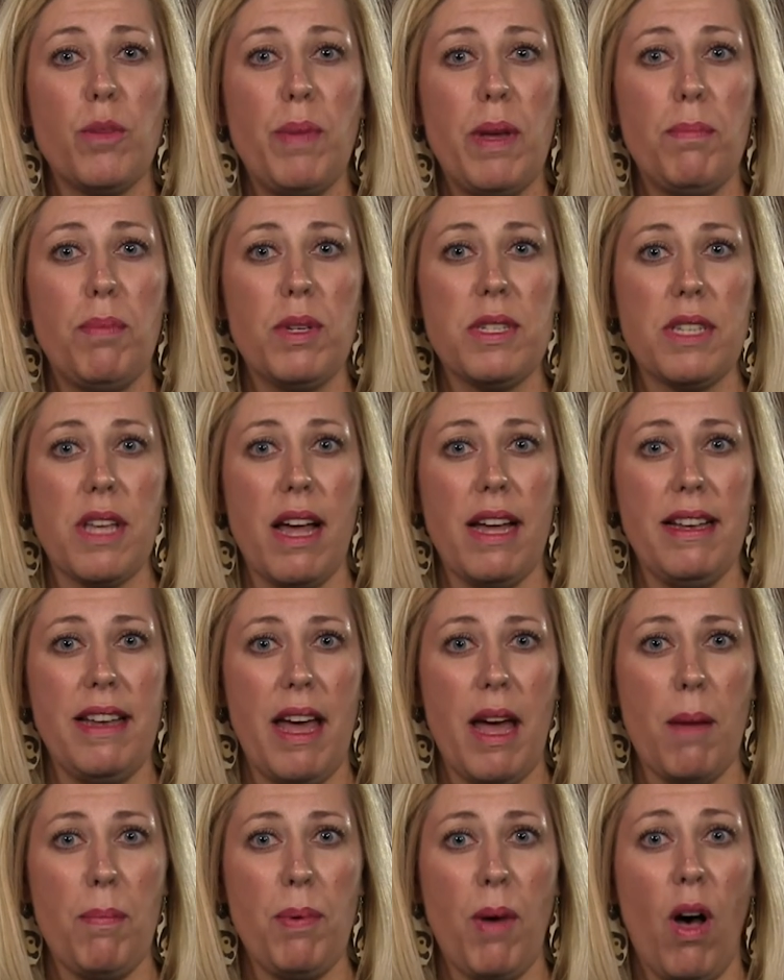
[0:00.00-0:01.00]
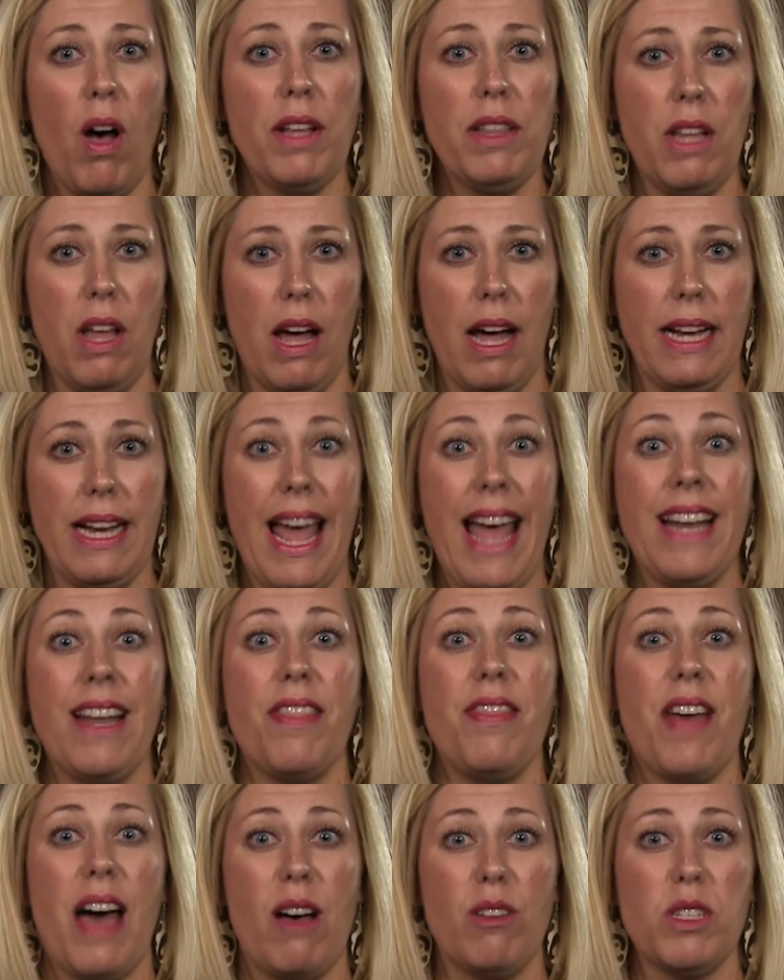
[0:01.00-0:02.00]
people signed up online and
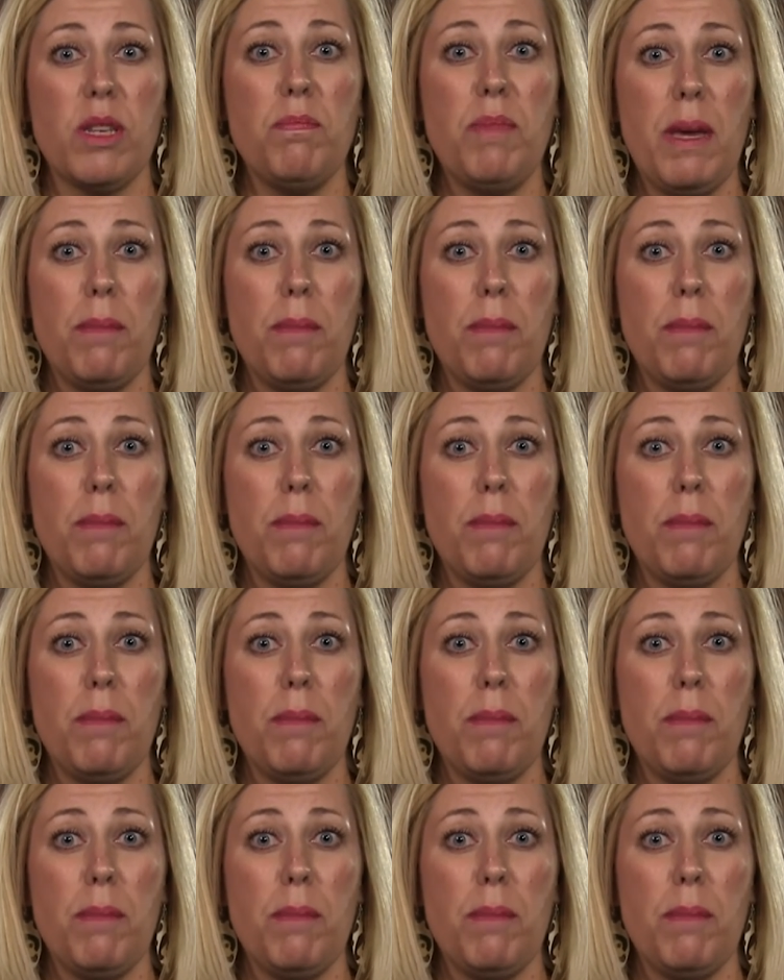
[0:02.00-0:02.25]
1,000